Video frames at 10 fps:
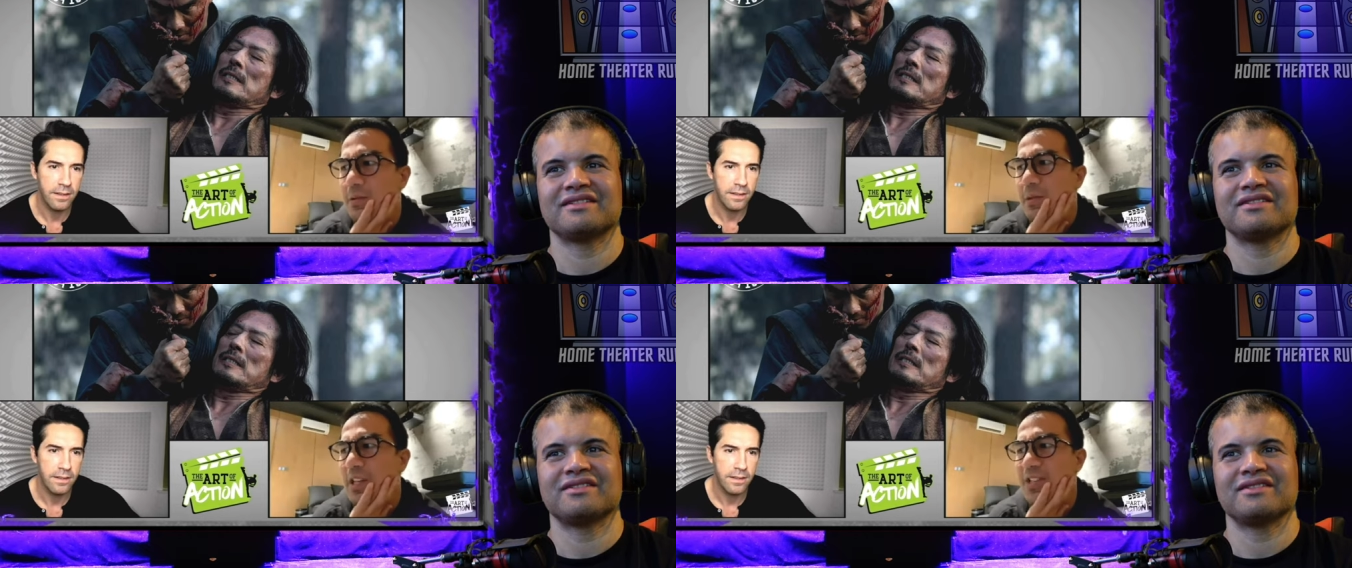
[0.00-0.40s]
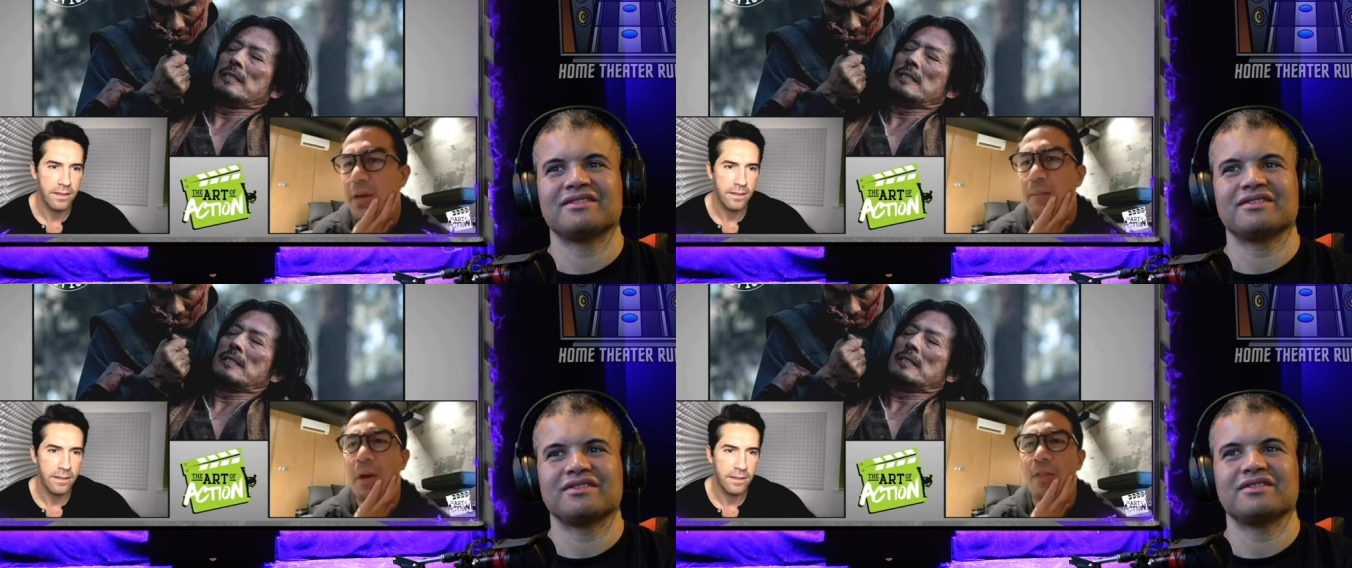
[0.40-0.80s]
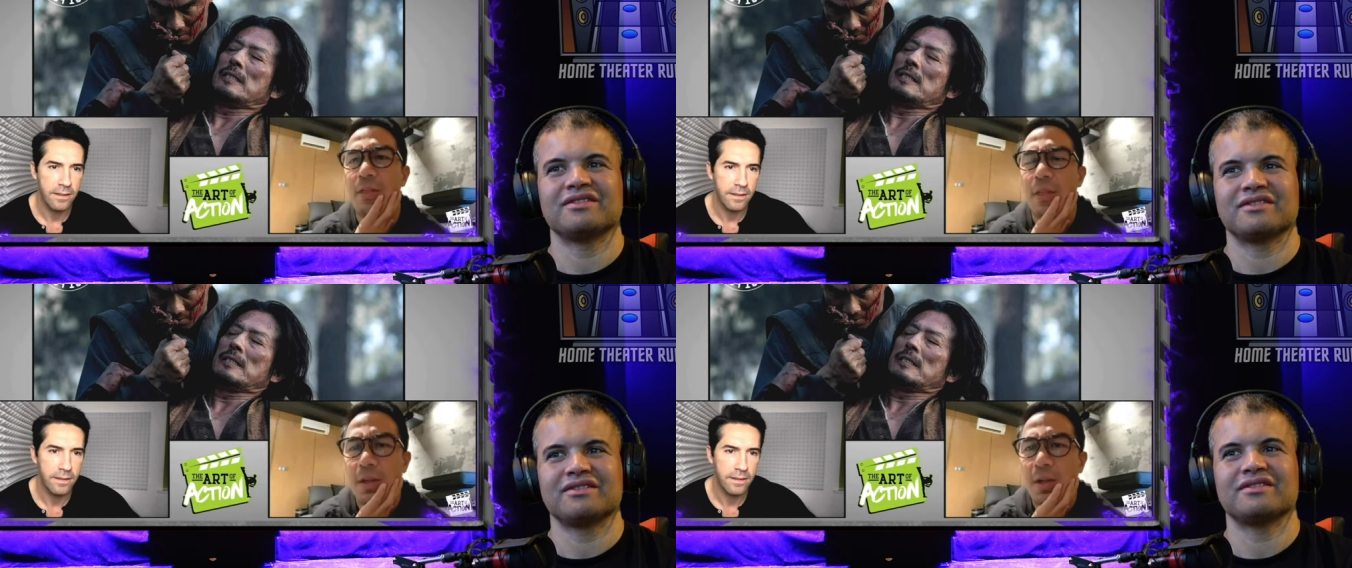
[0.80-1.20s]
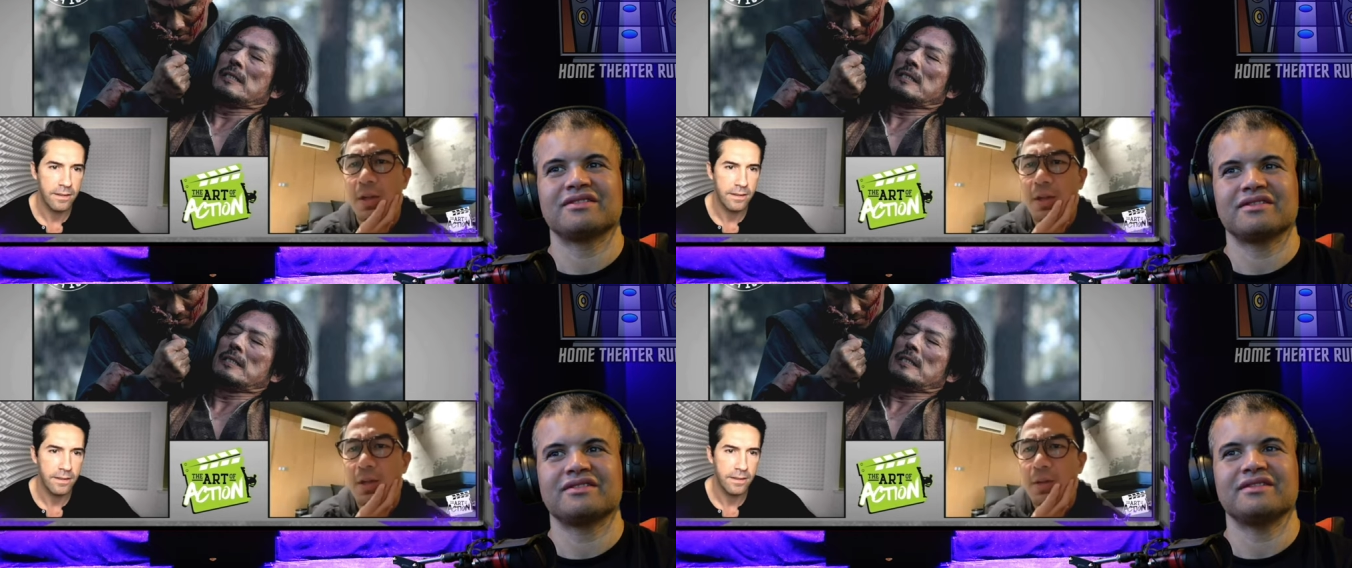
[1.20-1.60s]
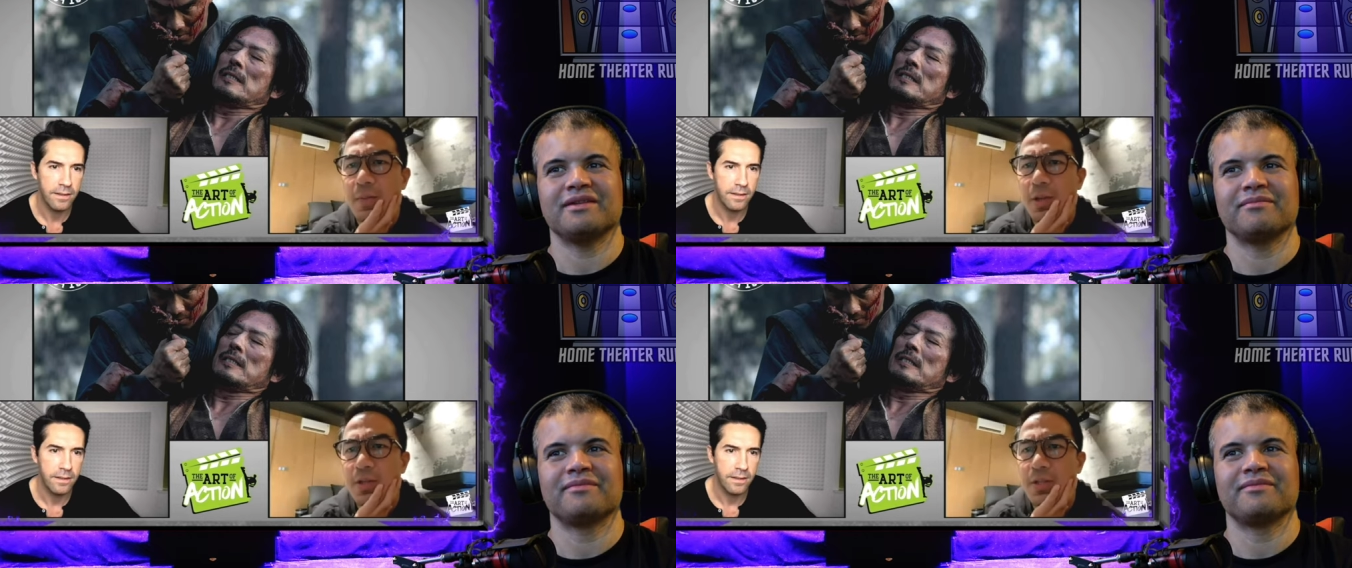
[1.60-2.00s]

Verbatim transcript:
Speaker 1: less than a month because yep.